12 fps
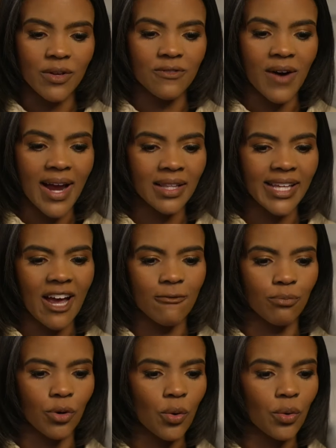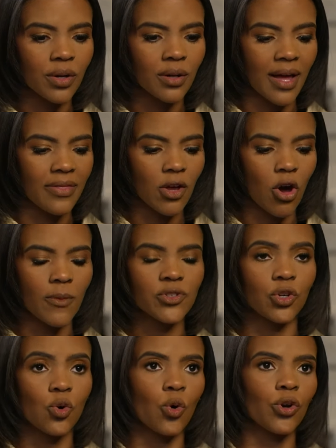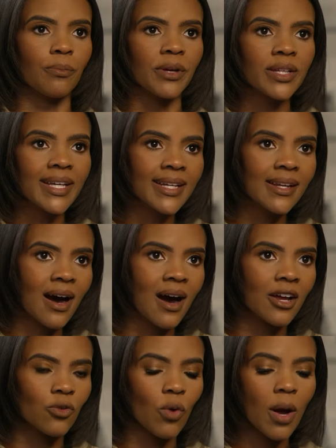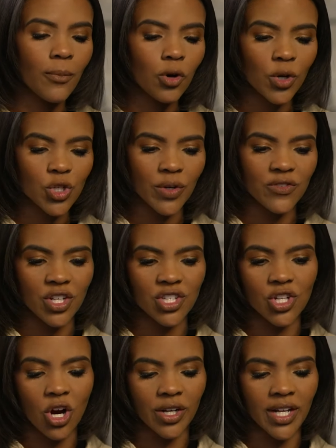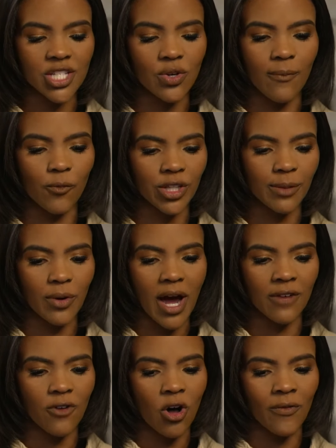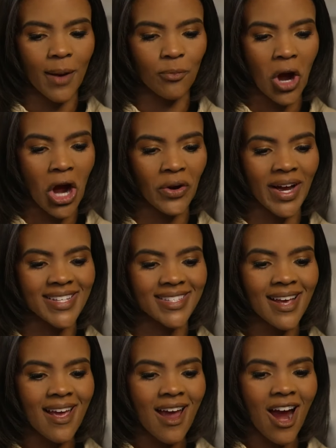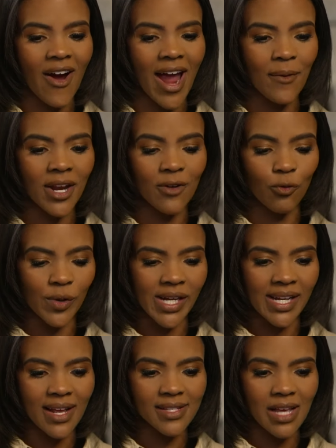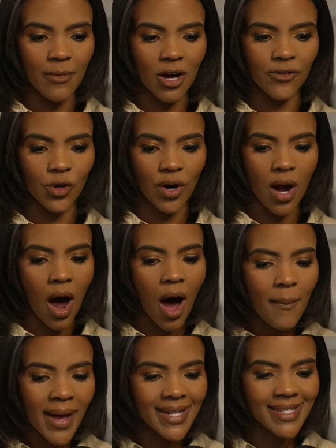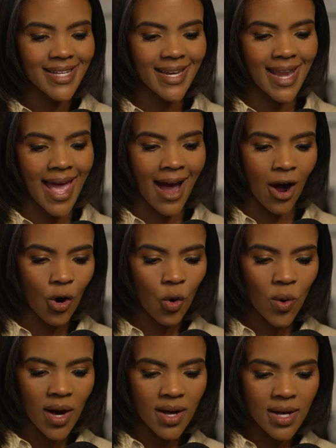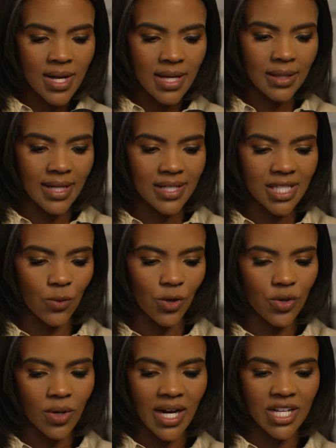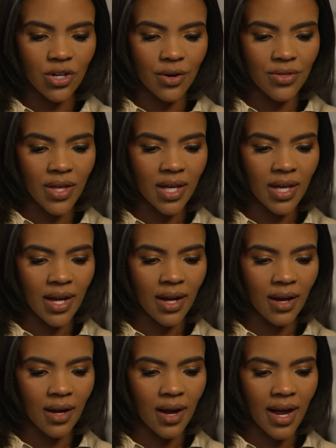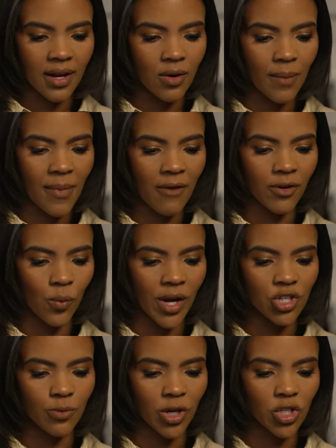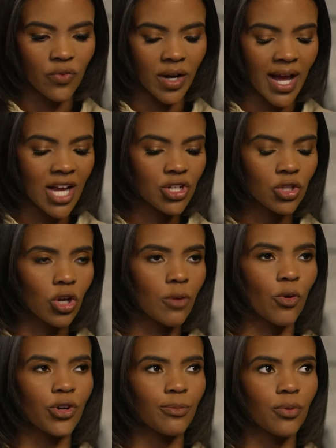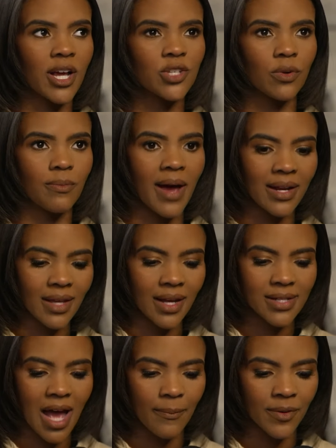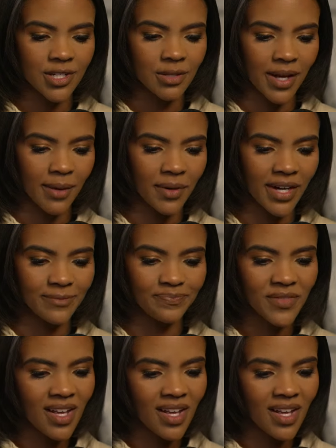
we finally have broke, I think, almost a quarter million on Rumble, which we've just started. So I'm really proud of all that progress. All right, I'm going to read some of your comments now. Let's see what you guys are thinking. I know I'm having way too much fun. I should look more depressed when bad things happen to me, but